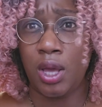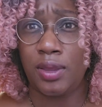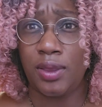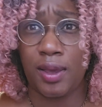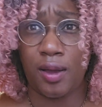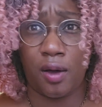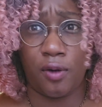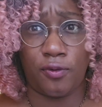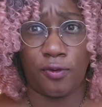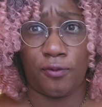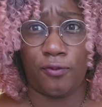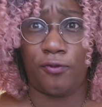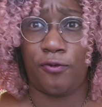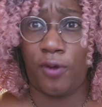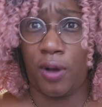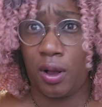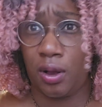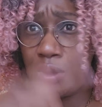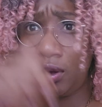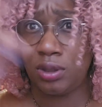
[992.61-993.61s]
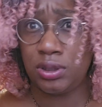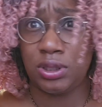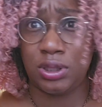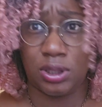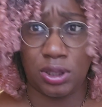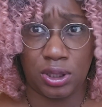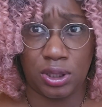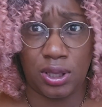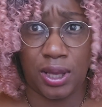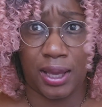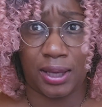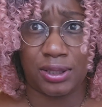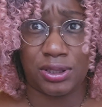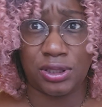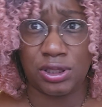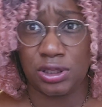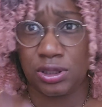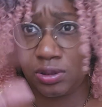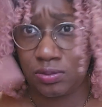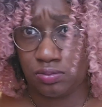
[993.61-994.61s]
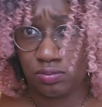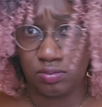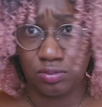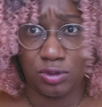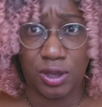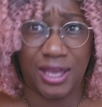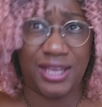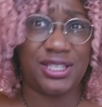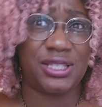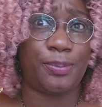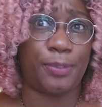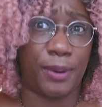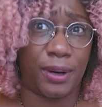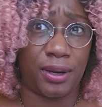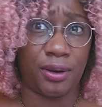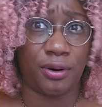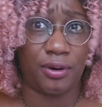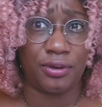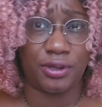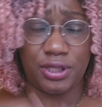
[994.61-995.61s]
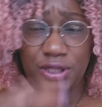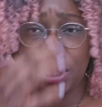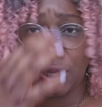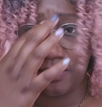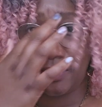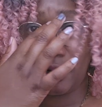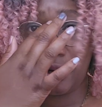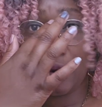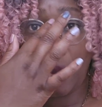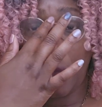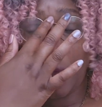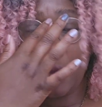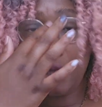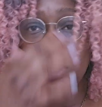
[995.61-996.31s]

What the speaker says: They go from fall to the next late spring, early summer.